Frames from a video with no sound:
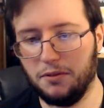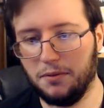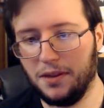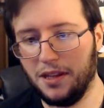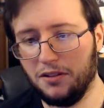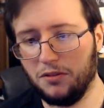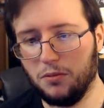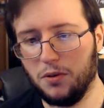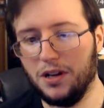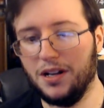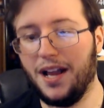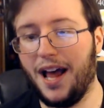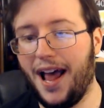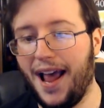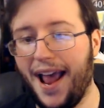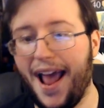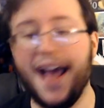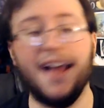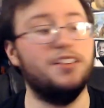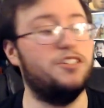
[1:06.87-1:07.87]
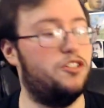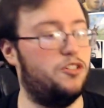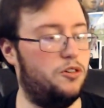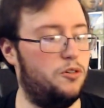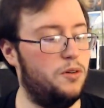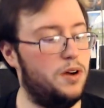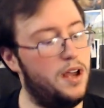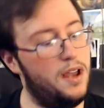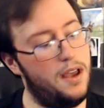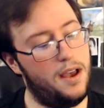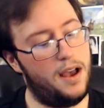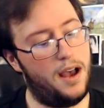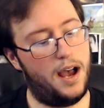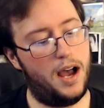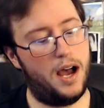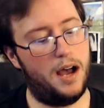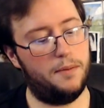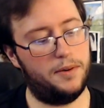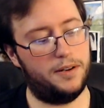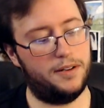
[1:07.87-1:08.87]
but this one I had to
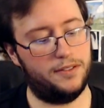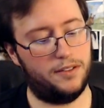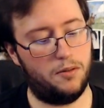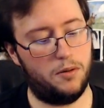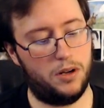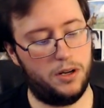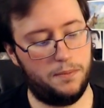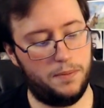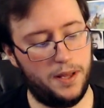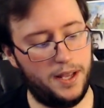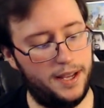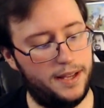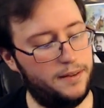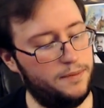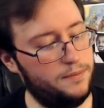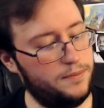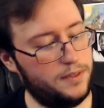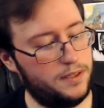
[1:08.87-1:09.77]
because um, I want to play it.